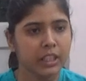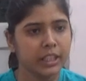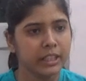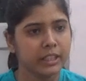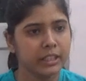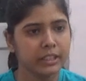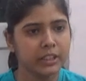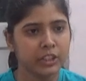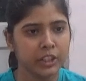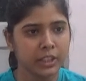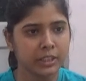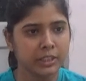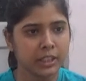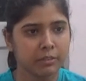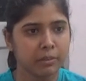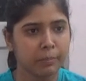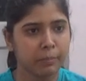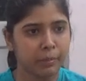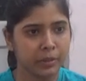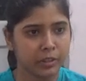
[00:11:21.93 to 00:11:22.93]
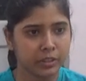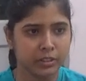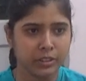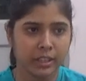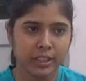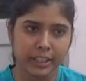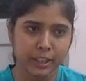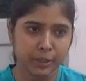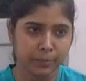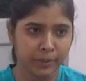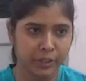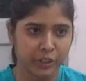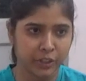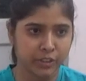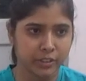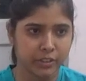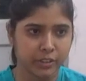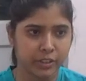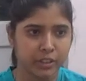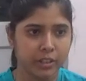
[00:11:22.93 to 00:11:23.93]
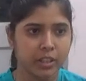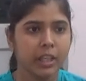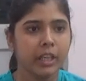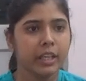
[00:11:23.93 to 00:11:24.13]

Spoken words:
It is just our personal expression, sir.